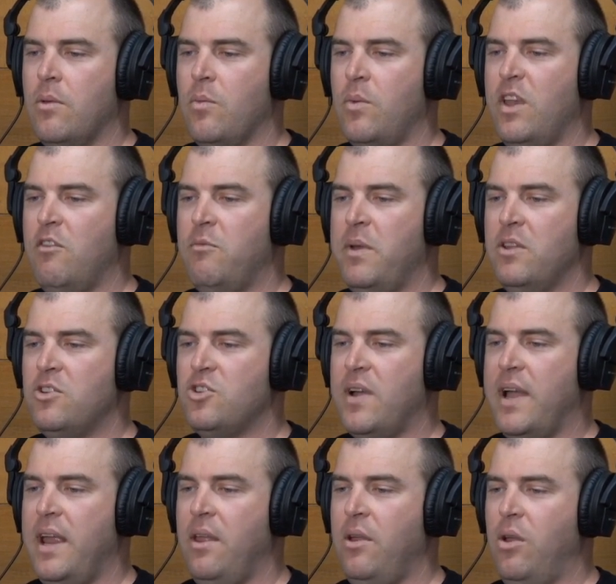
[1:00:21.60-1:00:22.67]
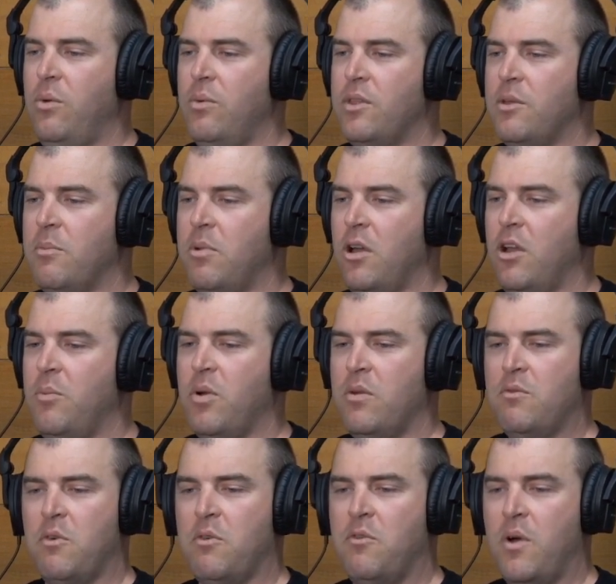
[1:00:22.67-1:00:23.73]
We have been training her with the
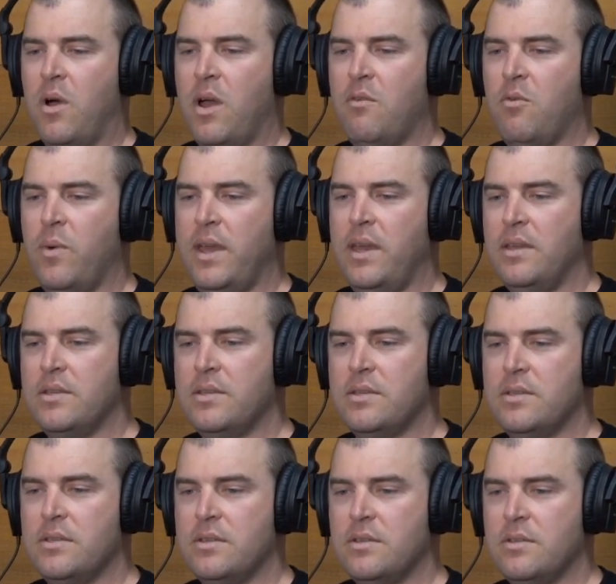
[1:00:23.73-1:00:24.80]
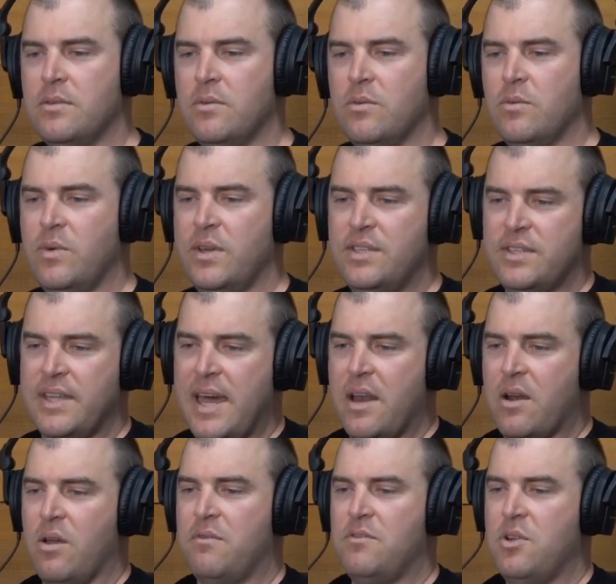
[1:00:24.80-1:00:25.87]
blueprint for 5 weeks. We
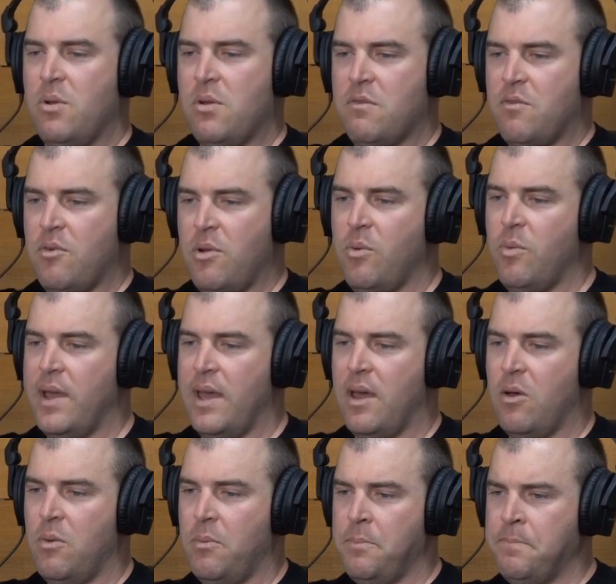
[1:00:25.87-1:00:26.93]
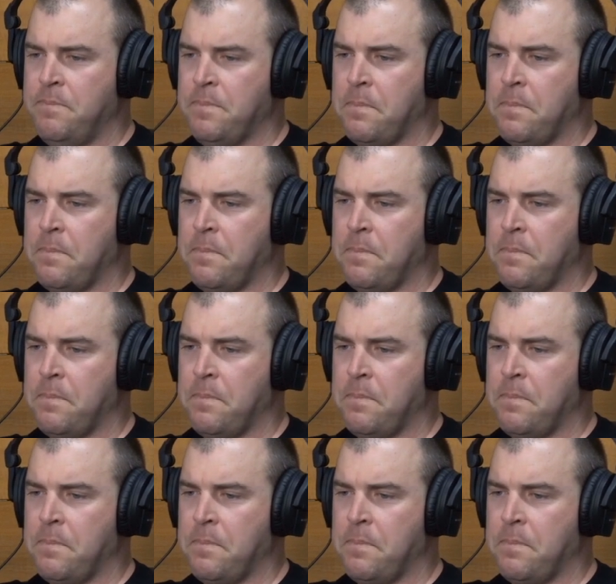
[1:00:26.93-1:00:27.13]
started off doing very well,